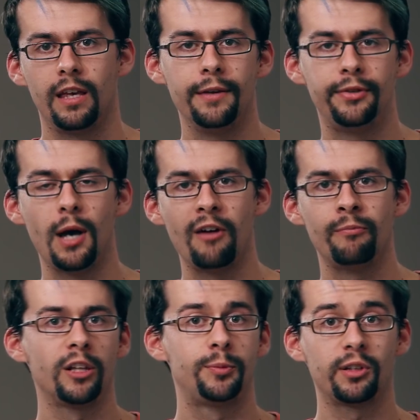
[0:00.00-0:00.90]
If you have
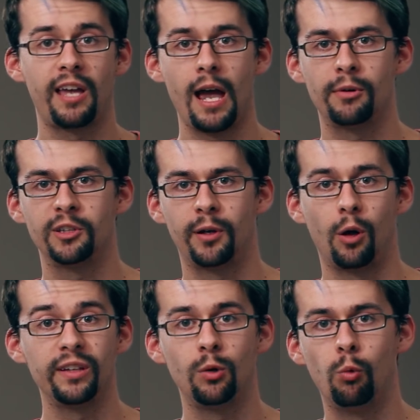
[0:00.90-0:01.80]
multiple cameras but
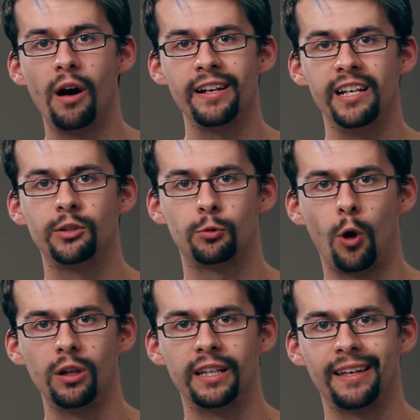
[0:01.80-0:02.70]
only one is
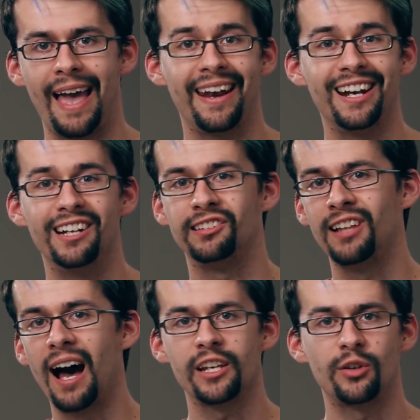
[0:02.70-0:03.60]
rolling and it is
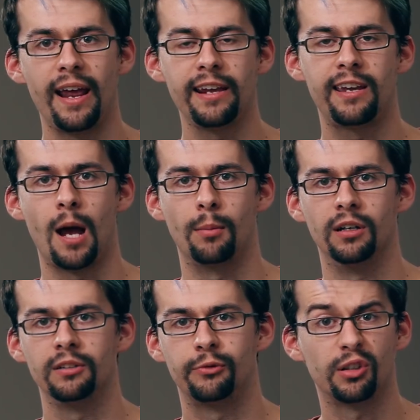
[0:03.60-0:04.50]
not your A camera, for